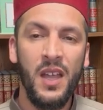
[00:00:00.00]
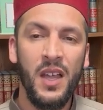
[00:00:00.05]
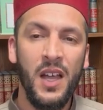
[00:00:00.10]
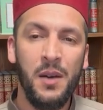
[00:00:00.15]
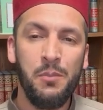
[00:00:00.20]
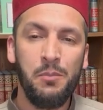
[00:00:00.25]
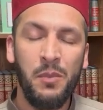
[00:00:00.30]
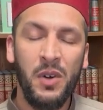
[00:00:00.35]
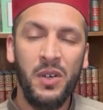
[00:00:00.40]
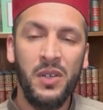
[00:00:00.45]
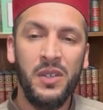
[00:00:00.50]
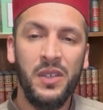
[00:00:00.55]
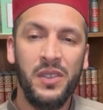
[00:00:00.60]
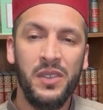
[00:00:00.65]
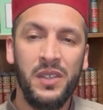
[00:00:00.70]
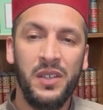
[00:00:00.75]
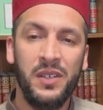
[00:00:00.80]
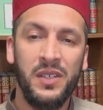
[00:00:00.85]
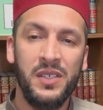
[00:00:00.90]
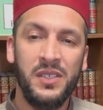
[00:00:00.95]
among
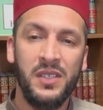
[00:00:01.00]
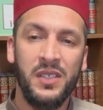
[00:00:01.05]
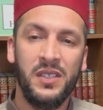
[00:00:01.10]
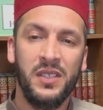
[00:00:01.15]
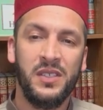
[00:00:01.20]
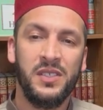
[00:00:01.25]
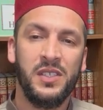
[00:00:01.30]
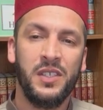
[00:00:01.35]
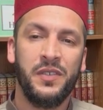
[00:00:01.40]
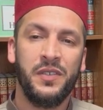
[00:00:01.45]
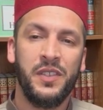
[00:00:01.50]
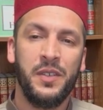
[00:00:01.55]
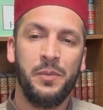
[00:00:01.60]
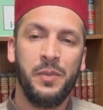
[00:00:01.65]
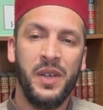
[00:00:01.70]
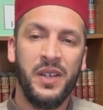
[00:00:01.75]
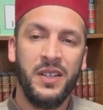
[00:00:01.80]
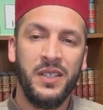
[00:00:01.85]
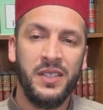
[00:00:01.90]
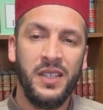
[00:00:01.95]
the residents of the
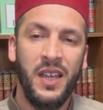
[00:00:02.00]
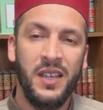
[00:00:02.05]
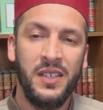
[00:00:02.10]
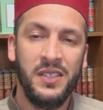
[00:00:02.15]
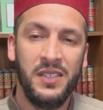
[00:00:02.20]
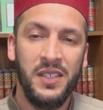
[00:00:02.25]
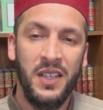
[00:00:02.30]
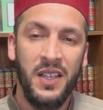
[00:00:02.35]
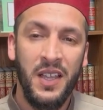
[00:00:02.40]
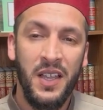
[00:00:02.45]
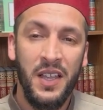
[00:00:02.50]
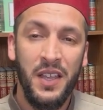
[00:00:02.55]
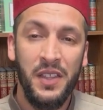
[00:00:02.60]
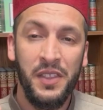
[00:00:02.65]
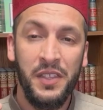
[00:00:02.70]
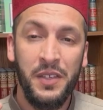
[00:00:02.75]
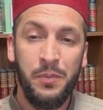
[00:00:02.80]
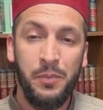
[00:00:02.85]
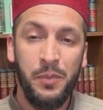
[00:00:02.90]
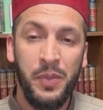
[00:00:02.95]
paradise,
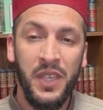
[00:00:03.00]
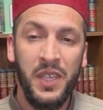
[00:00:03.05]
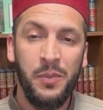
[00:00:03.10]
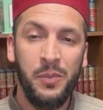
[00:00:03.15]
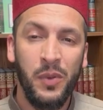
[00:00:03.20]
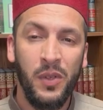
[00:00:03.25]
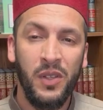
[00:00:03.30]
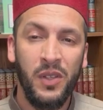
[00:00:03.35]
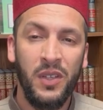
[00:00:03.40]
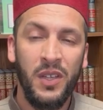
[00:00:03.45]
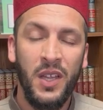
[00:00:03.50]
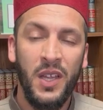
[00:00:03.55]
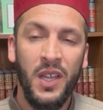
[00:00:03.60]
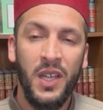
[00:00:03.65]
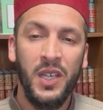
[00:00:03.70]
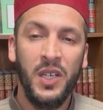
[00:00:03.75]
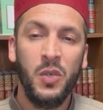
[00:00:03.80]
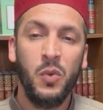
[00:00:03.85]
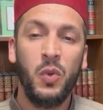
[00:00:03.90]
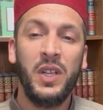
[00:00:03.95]
the people
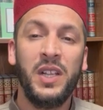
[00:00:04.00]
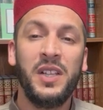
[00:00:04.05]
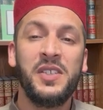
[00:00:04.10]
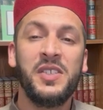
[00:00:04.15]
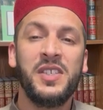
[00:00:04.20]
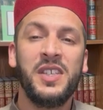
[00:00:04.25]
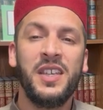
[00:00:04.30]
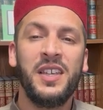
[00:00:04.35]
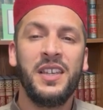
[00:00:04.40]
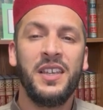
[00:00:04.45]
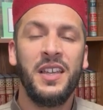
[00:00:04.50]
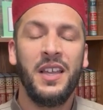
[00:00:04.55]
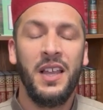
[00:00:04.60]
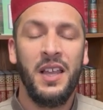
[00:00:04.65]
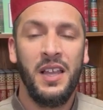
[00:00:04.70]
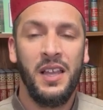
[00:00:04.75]
who will see